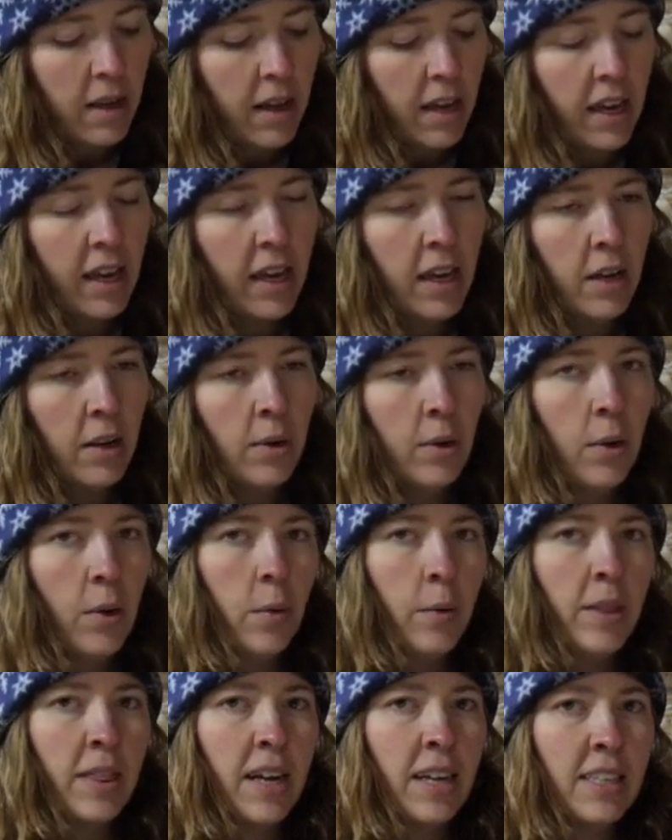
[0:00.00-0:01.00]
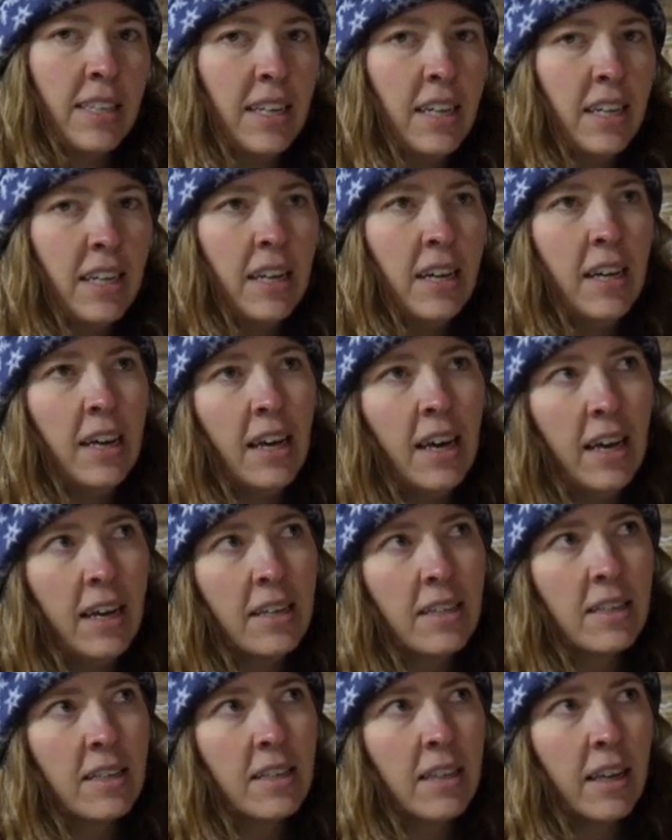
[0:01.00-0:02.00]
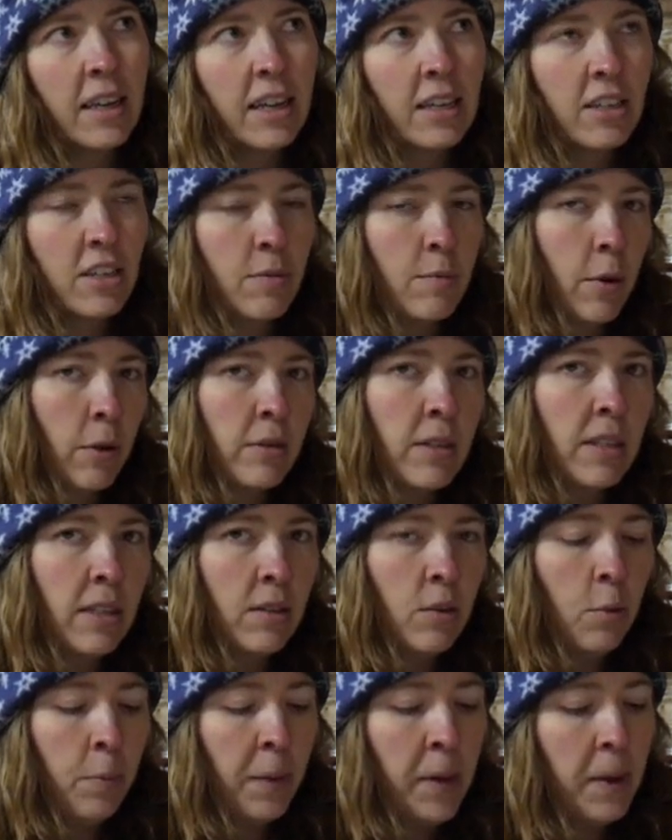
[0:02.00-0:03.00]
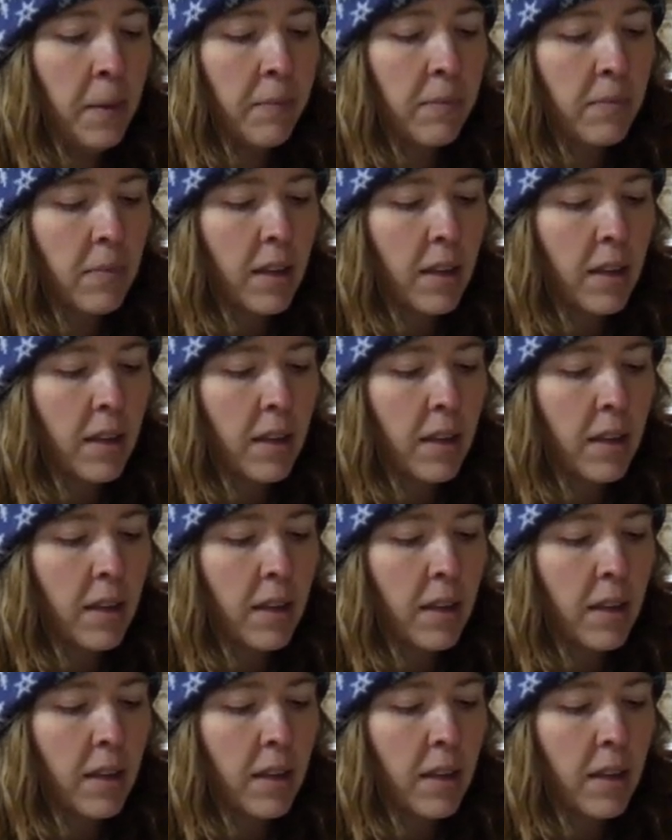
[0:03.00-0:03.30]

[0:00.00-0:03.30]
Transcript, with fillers: And what that did is like it smokes a little bit